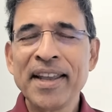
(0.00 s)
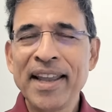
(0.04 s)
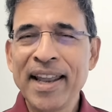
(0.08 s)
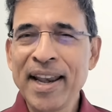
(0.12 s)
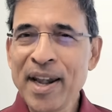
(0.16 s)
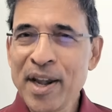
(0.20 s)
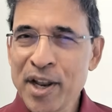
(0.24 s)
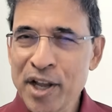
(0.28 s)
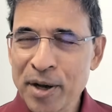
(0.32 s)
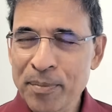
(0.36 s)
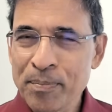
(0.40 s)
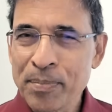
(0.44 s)

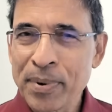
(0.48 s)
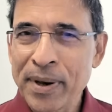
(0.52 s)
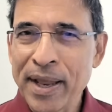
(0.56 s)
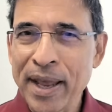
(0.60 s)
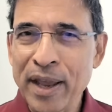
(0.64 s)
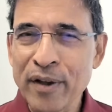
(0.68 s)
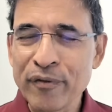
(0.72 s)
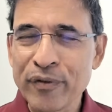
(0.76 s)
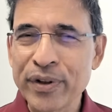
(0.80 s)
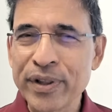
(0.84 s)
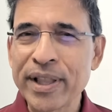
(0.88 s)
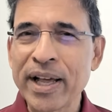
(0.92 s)
India
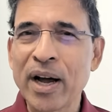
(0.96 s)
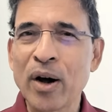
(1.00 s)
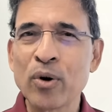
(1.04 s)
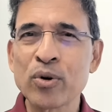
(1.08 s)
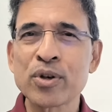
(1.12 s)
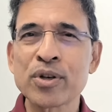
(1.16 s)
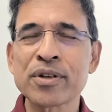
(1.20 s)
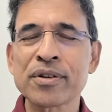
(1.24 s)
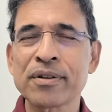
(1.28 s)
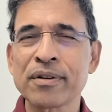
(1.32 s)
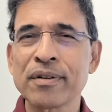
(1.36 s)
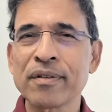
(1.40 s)
playing
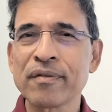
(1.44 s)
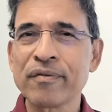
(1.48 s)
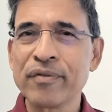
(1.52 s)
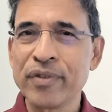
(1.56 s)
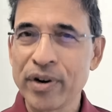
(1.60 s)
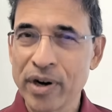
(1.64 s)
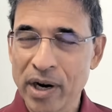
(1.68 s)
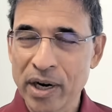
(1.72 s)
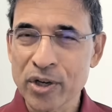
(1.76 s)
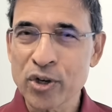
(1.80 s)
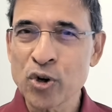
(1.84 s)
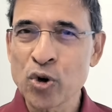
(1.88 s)
without
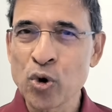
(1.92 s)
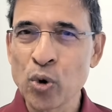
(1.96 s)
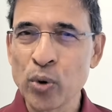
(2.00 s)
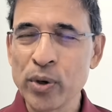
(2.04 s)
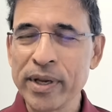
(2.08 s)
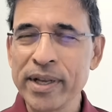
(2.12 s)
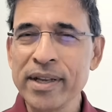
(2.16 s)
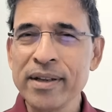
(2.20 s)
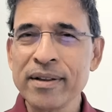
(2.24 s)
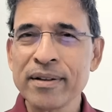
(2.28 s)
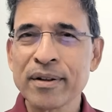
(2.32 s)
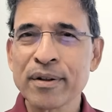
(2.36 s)
Virat
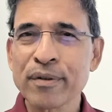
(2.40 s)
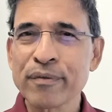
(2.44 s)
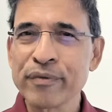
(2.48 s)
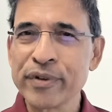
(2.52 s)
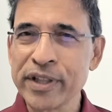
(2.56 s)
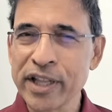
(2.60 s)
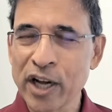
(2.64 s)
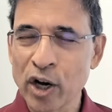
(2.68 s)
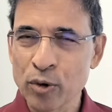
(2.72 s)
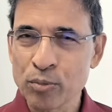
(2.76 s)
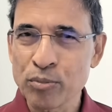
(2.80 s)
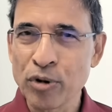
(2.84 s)
Kohli,
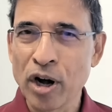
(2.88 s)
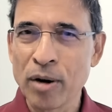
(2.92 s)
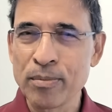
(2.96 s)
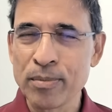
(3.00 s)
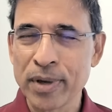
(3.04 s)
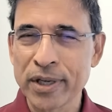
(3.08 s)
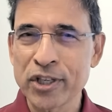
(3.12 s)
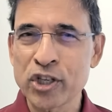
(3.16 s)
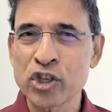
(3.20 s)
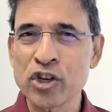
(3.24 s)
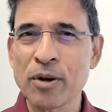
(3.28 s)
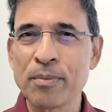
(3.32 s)
without
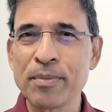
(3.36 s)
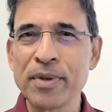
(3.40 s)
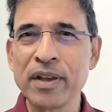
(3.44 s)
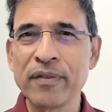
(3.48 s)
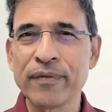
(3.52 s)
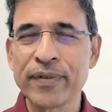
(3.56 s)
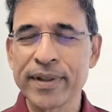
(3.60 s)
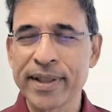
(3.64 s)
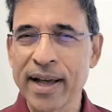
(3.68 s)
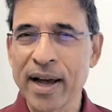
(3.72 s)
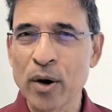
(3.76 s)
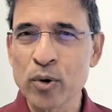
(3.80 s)
Mohammad
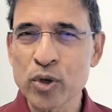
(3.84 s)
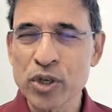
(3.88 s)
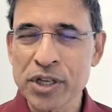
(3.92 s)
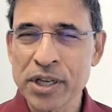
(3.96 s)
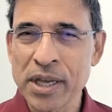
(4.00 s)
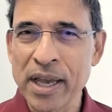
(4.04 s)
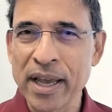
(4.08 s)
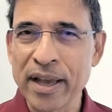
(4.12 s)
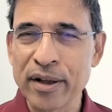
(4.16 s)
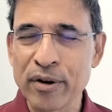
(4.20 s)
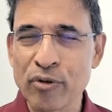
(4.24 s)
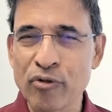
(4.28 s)
Shami, without
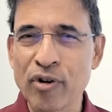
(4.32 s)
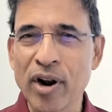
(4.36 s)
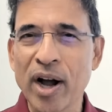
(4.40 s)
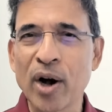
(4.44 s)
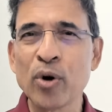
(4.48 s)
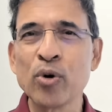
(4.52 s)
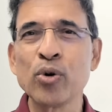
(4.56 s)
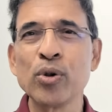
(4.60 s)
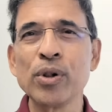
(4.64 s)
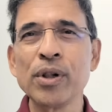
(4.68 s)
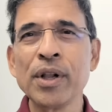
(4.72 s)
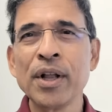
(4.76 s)
KL
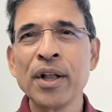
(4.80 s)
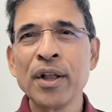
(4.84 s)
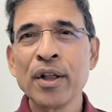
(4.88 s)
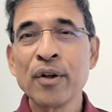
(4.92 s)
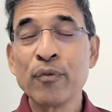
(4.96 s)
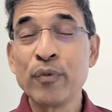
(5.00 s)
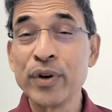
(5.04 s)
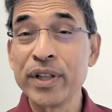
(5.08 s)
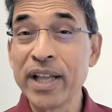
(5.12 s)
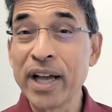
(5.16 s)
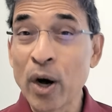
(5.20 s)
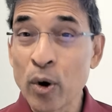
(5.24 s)
Rahul,
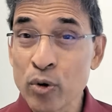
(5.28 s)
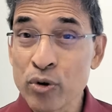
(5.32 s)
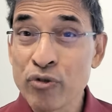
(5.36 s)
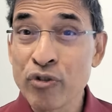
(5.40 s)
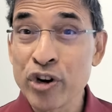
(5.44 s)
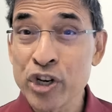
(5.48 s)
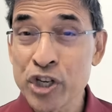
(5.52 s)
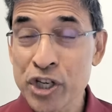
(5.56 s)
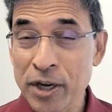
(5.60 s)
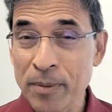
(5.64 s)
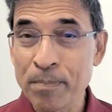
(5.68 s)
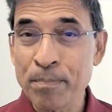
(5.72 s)
without
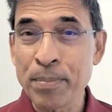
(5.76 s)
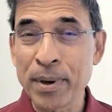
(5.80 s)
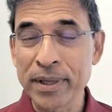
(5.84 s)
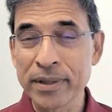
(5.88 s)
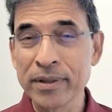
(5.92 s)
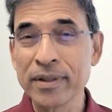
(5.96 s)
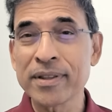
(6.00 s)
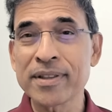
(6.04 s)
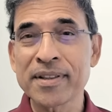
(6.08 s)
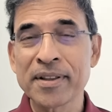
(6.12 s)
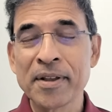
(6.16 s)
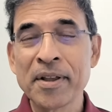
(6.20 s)
Rishabh
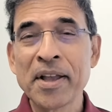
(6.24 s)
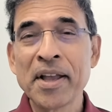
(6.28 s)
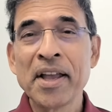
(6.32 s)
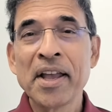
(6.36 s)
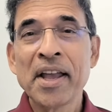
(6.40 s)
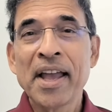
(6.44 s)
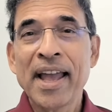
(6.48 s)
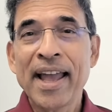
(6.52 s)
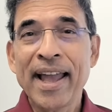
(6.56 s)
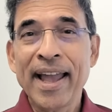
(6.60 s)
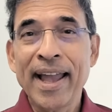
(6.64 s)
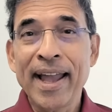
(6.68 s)
Pant,
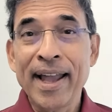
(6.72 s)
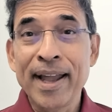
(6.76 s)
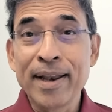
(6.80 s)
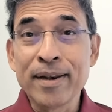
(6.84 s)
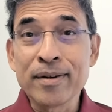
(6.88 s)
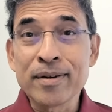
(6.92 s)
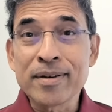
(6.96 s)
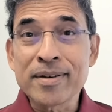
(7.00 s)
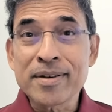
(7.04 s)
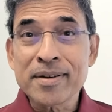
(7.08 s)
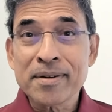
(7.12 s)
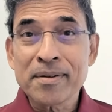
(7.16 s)

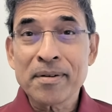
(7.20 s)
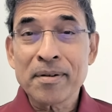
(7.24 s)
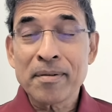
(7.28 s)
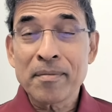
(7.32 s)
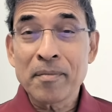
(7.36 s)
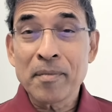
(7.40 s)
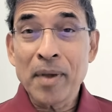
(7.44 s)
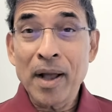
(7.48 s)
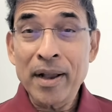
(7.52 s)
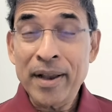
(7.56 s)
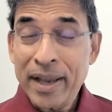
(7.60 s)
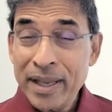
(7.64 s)
and
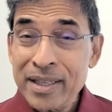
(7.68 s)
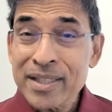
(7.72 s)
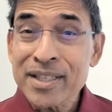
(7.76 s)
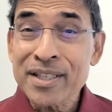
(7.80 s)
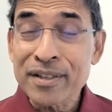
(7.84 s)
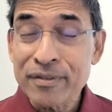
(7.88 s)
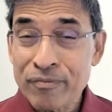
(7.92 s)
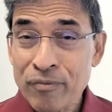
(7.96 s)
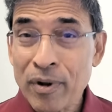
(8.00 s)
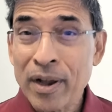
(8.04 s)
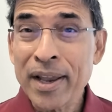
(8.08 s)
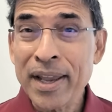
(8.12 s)

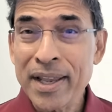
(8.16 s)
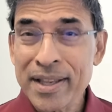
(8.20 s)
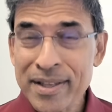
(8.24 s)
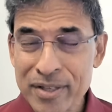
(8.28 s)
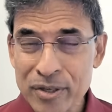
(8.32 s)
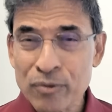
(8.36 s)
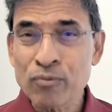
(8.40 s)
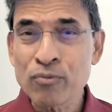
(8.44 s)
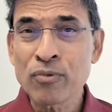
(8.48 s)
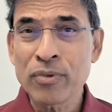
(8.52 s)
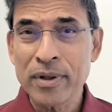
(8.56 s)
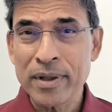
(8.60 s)
against an
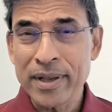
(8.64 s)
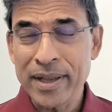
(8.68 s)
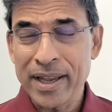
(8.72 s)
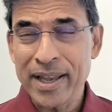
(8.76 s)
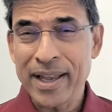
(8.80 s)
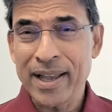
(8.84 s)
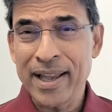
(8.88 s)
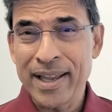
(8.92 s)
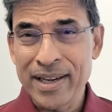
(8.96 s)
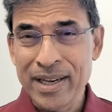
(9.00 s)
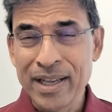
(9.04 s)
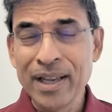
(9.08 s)

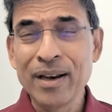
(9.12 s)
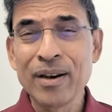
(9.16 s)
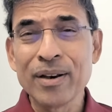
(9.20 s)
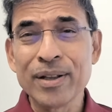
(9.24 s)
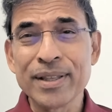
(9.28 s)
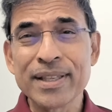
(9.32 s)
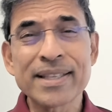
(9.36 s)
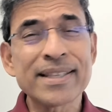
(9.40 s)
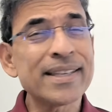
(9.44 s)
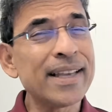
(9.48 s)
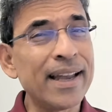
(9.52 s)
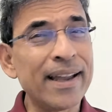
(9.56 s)

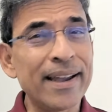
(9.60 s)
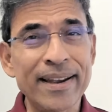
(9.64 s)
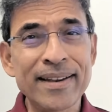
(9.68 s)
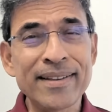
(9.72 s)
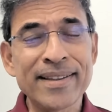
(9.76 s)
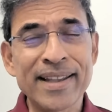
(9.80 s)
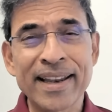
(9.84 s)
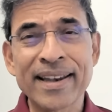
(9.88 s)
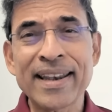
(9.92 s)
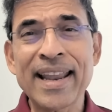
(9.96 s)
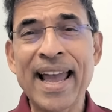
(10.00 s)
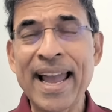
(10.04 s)
England
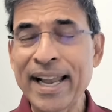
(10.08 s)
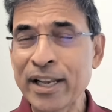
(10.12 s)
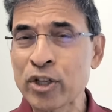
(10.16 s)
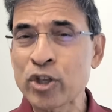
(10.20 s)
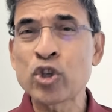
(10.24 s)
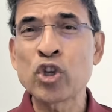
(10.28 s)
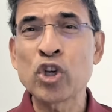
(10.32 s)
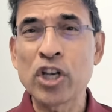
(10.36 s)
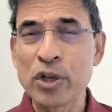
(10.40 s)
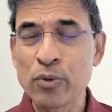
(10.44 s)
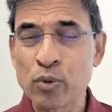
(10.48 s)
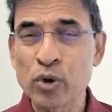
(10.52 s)
side that
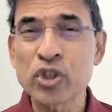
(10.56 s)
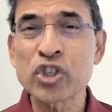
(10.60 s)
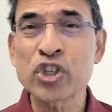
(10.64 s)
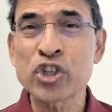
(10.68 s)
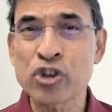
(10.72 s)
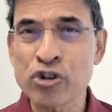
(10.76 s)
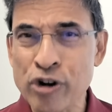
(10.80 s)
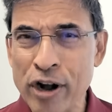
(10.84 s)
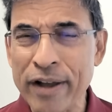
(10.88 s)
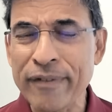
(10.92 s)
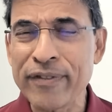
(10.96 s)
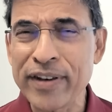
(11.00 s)
actually was
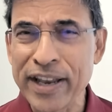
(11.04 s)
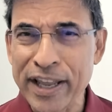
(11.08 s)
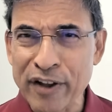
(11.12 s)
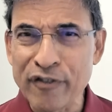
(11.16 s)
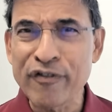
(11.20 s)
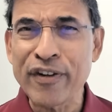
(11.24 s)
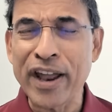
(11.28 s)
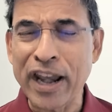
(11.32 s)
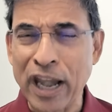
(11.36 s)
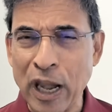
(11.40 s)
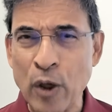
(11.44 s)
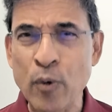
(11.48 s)

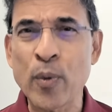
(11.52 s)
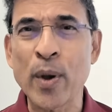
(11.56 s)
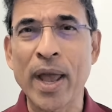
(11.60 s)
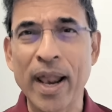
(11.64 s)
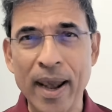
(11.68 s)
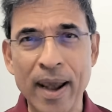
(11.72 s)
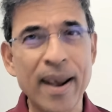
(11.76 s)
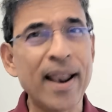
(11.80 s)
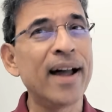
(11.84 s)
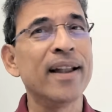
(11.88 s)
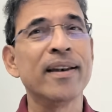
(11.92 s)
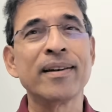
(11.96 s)
travelling very
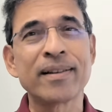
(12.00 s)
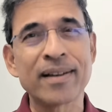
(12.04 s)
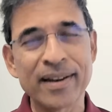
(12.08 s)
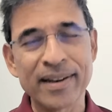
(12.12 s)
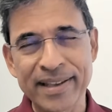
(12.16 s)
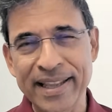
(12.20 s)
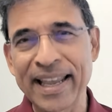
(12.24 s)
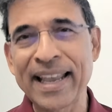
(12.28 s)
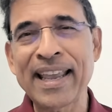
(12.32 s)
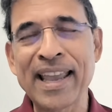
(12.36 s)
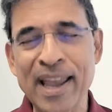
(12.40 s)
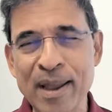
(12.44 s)
well until
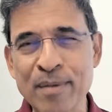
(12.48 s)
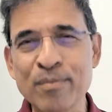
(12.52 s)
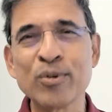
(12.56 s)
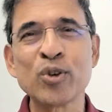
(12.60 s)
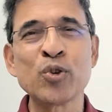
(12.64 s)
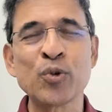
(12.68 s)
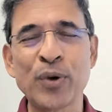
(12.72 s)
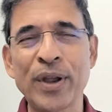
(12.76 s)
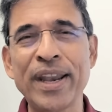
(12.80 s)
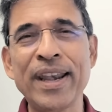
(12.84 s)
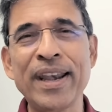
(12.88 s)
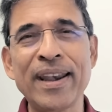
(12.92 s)
they came
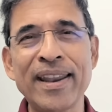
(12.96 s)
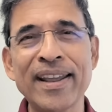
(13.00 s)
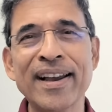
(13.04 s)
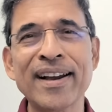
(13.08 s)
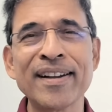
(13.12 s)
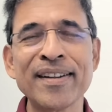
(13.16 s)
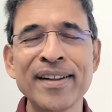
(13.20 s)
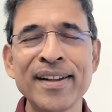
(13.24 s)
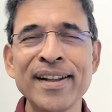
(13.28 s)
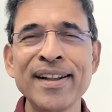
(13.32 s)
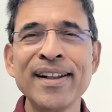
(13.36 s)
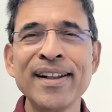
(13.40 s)
to India.